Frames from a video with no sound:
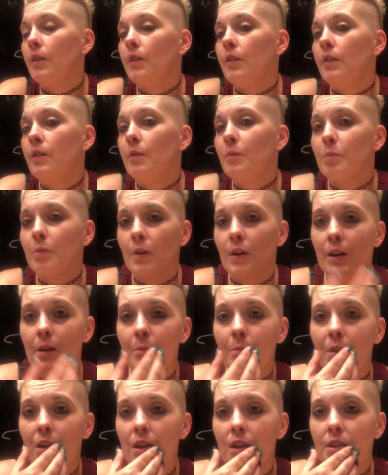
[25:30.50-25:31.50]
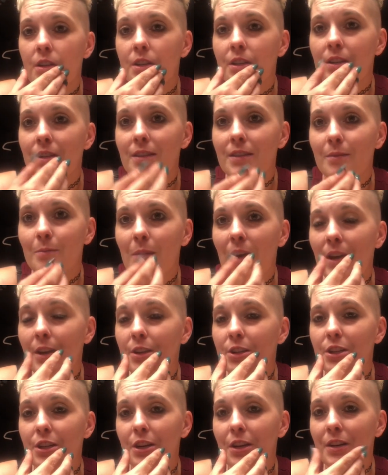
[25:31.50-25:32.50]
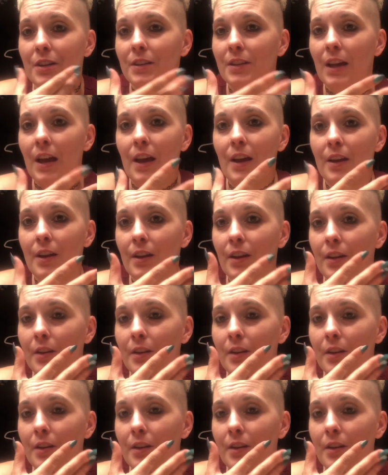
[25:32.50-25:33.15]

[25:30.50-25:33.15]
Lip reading: you pretty much just make sure that